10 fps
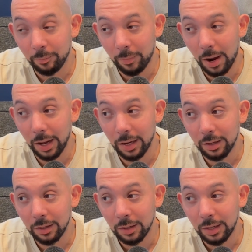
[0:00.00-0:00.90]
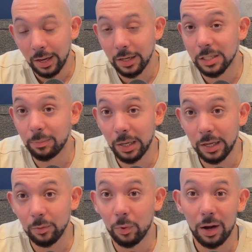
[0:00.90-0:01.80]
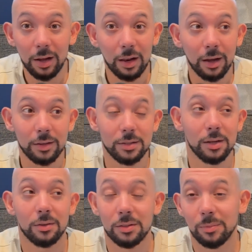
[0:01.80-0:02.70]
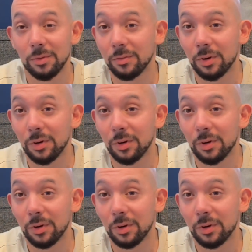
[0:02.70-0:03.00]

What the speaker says: might explain why like the sales have been